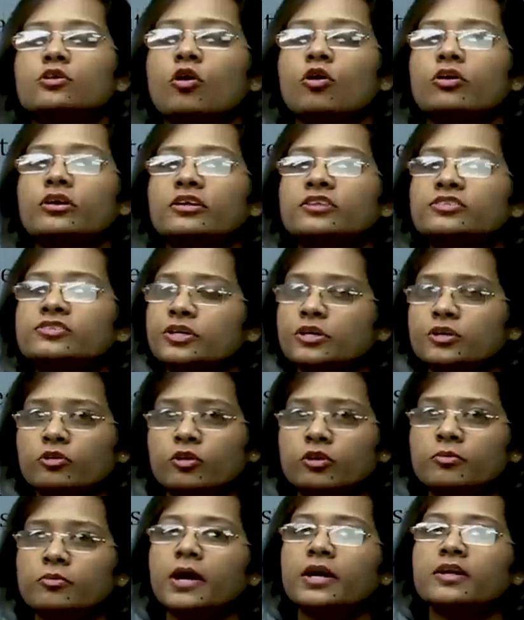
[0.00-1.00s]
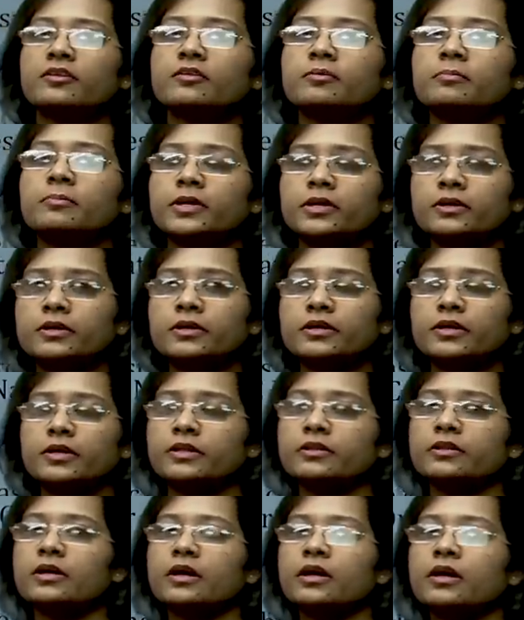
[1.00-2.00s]
Congress did not participated
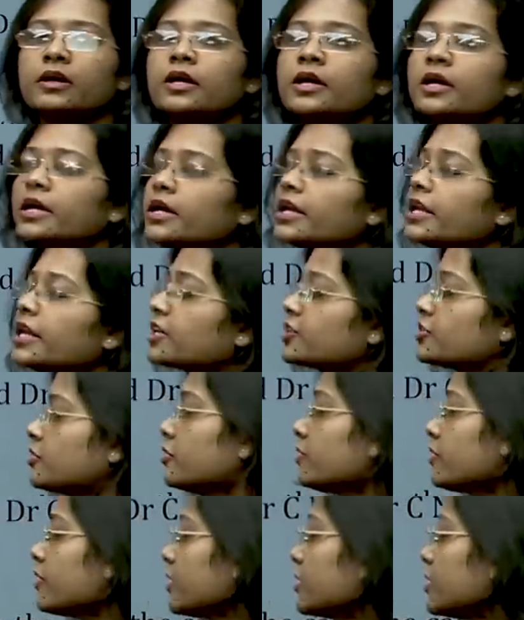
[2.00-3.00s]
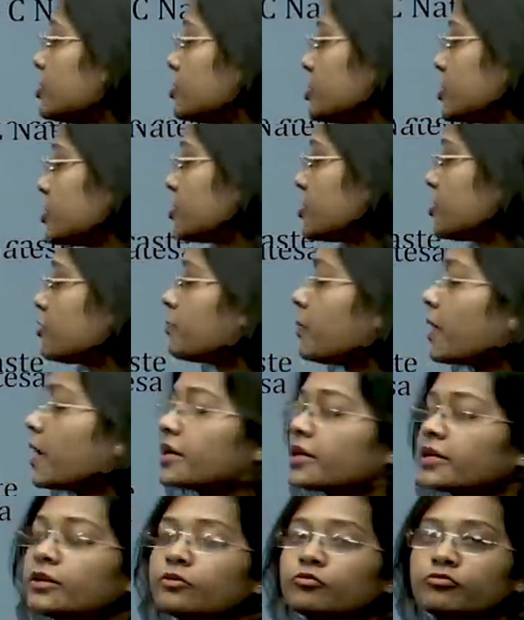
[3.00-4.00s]
in the elections and the Justice
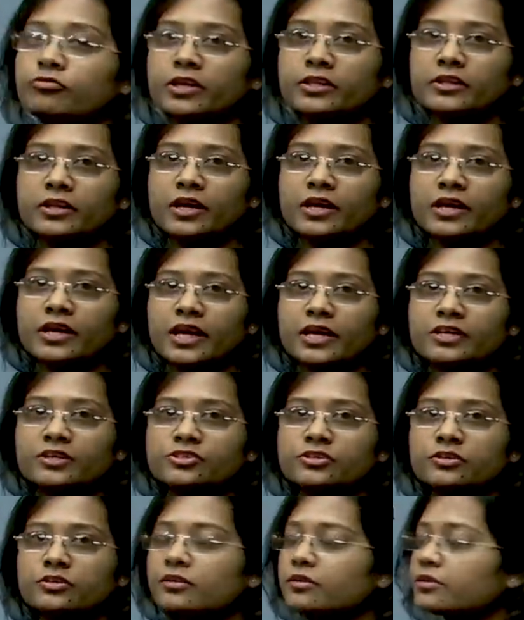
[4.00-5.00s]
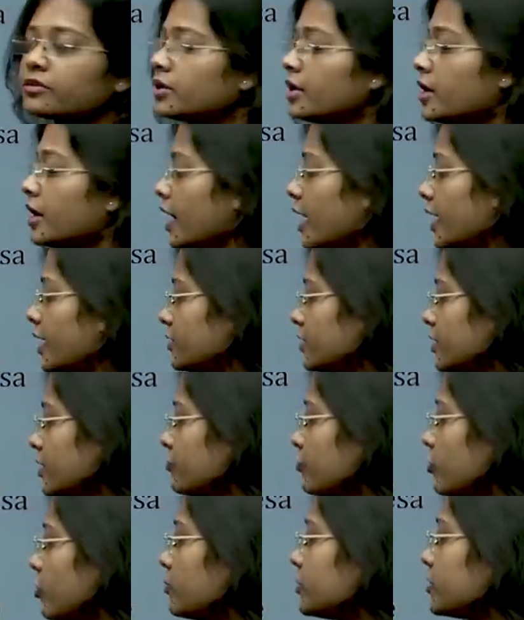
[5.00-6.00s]
Party won the elections and they
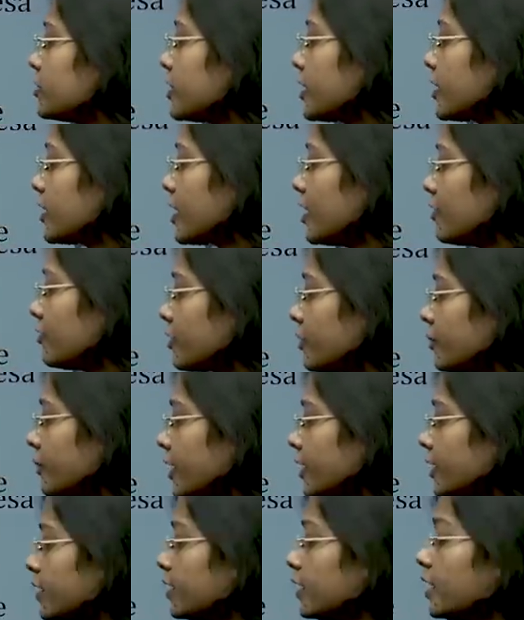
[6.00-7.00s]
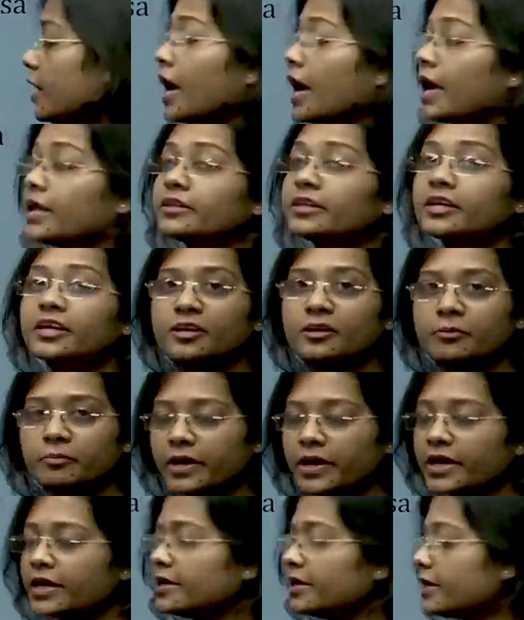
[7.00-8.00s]
formed their government and they
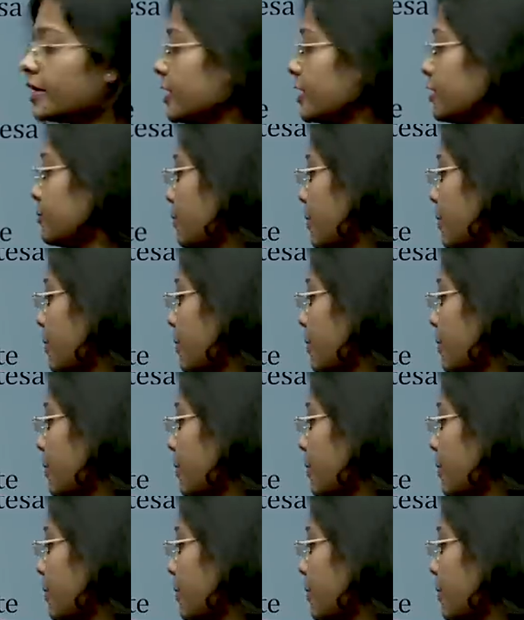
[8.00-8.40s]
remained in